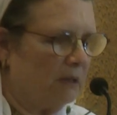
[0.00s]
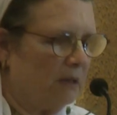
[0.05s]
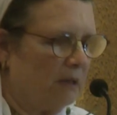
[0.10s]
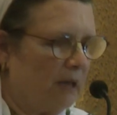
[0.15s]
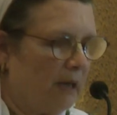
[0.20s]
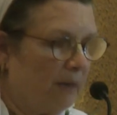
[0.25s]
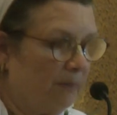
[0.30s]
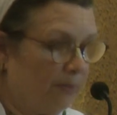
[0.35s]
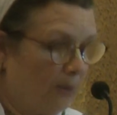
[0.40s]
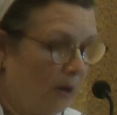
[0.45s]

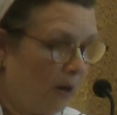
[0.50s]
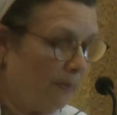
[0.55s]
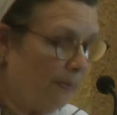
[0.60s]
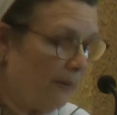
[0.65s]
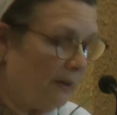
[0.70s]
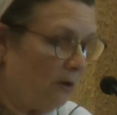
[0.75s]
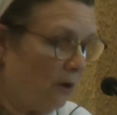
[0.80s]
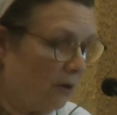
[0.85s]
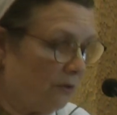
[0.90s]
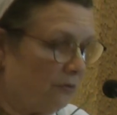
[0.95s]
and
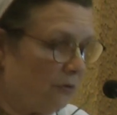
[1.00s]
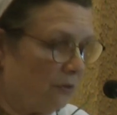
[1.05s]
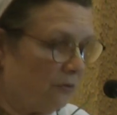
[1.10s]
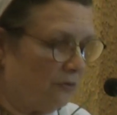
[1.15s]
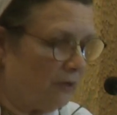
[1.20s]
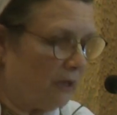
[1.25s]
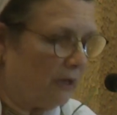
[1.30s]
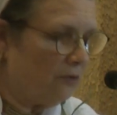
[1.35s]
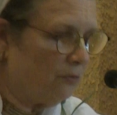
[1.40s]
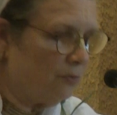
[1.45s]
Prabhupada also
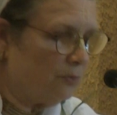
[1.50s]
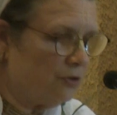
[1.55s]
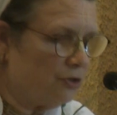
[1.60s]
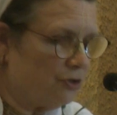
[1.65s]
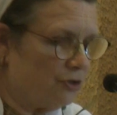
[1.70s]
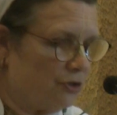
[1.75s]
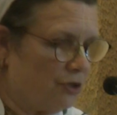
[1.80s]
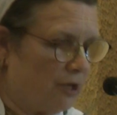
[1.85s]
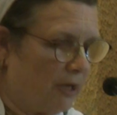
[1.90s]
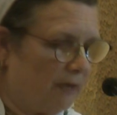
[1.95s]
says we
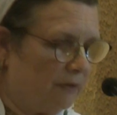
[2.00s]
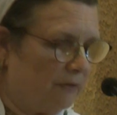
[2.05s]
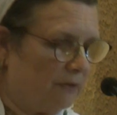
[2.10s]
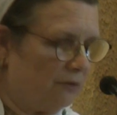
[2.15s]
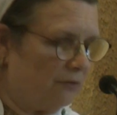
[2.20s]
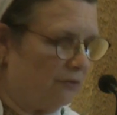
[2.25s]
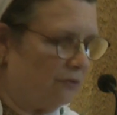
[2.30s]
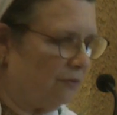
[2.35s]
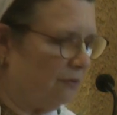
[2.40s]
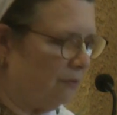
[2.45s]
should chant
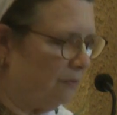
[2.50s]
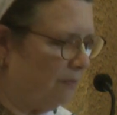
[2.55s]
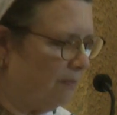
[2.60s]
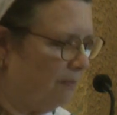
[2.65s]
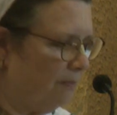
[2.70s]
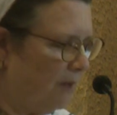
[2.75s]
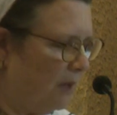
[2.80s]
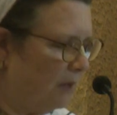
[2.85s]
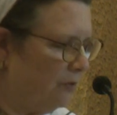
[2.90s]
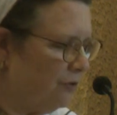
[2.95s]
this
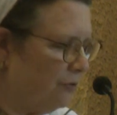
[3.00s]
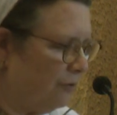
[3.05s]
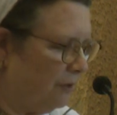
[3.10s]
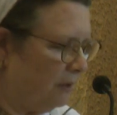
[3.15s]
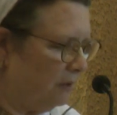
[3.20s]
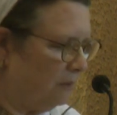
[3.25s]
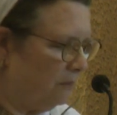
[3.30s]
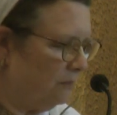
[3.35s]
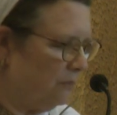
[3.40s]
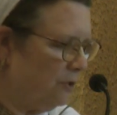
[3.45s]

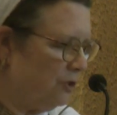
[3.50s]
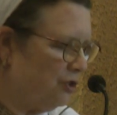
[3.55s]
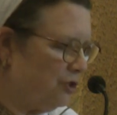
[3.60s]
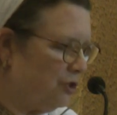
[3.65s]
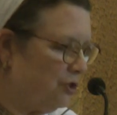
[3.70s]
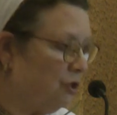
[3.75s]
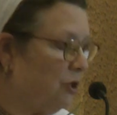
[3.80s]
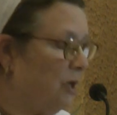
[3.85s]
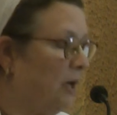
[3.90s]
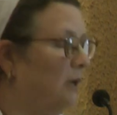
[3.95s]
mantra. We
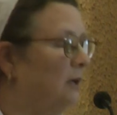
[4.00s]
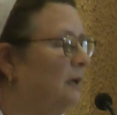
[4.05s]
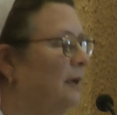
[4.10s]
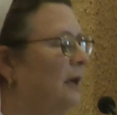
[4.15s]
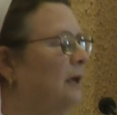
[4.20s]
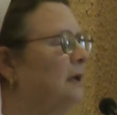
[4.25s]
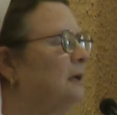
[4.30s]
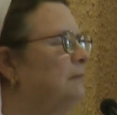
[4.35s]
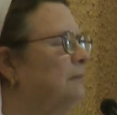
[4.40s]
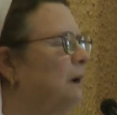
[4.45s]
should chant
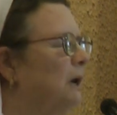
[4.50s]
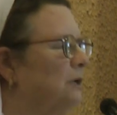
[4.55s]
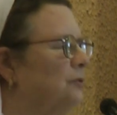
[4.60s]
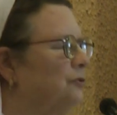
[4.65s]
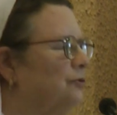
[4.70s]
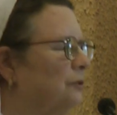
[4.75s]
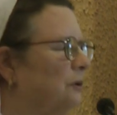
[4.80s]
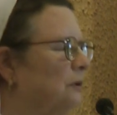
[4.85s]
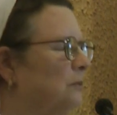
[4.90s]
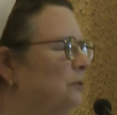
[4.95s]
any
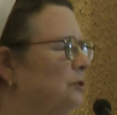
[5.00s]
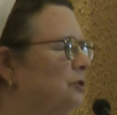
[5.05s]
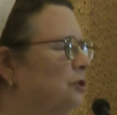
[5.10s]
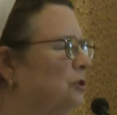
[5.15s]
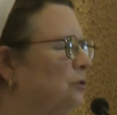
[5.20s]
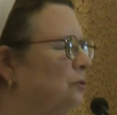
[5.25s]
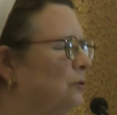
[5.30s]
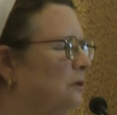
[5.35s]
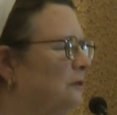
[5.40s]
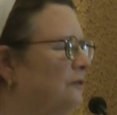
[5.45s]
mantra
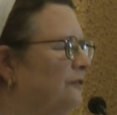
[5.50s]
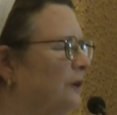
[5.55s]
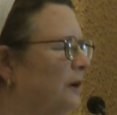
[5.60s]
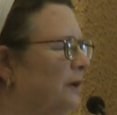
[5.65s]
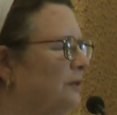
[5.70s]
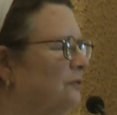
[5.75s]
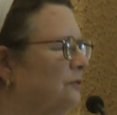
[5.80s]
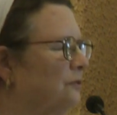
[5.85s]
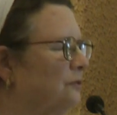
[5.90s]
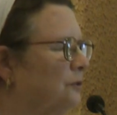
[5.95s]
which
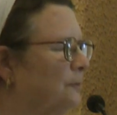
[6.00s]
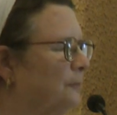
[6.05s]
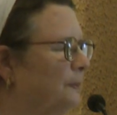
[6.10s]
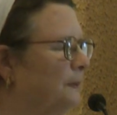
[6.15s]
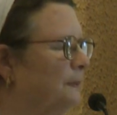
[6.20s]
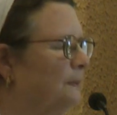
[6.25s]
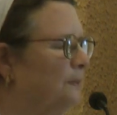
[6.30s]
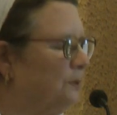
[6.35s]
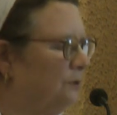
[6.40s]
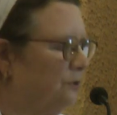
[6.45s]
glorifies the
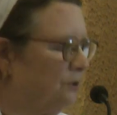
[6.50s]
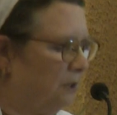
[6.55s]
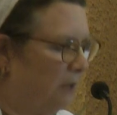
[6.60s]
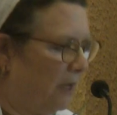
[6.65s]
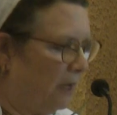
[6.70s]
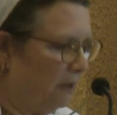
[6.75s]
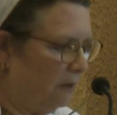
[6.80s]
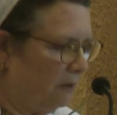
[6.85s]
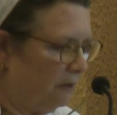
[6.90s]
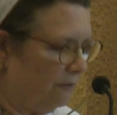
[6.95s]
Supreme
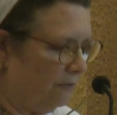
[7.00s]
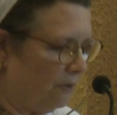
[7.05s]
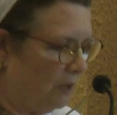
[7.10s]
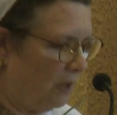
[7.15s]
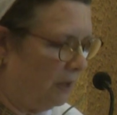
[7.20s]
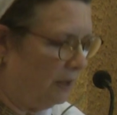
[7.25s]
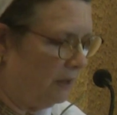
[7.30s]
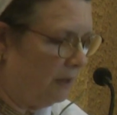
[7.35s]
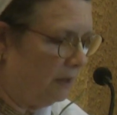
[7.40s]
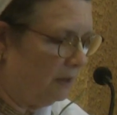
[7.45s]
Personality of
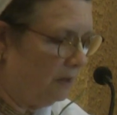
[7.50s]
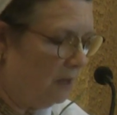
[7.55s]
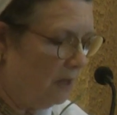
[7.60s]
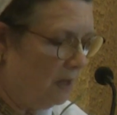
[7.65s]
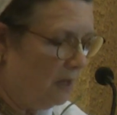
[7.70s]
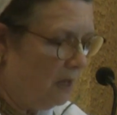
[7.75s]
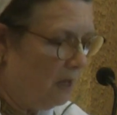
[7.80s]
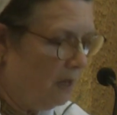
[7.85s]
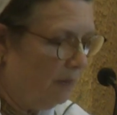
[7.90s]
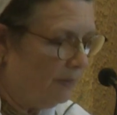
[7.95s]
Godhead.
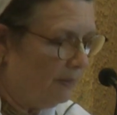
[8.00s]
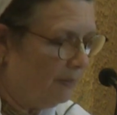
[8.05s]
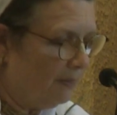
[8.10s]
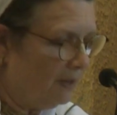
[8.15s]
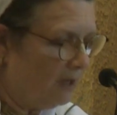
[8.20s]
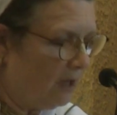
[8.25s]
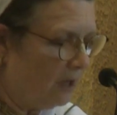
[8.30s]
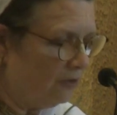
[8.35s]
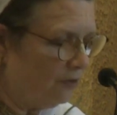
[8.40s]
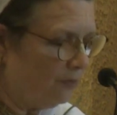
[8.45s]

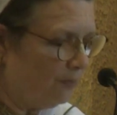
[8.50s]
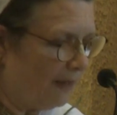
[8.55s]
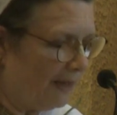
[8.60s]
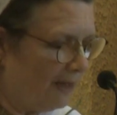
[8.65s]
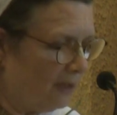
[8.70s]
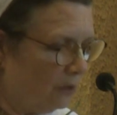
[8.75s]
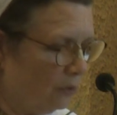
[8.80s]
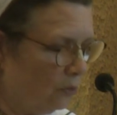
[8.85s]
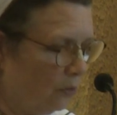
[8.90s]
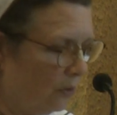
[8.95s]
Because
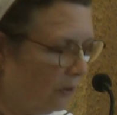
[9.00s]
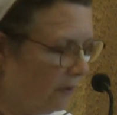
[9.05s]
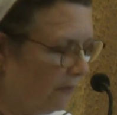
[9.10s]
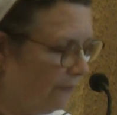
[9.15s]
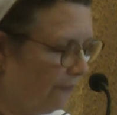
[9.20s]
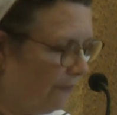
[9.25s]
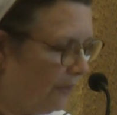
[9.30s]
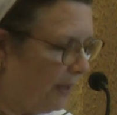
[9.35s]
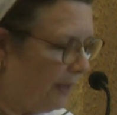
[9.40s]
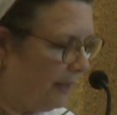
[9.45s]
by
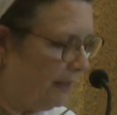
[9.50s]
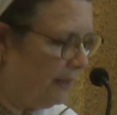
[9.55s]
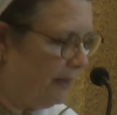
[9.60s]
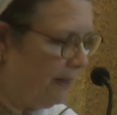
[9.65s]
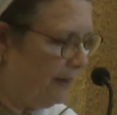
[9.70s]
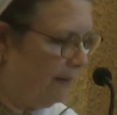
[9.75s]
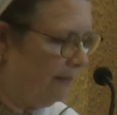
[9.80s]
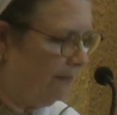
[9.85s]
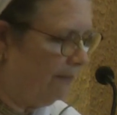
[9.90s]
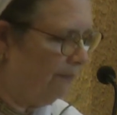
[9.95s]
glorifying
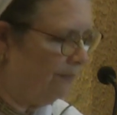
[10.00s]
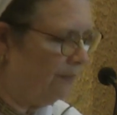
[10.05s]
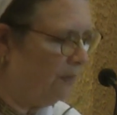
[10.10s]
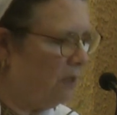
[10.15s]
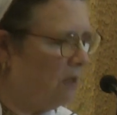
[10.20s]
him,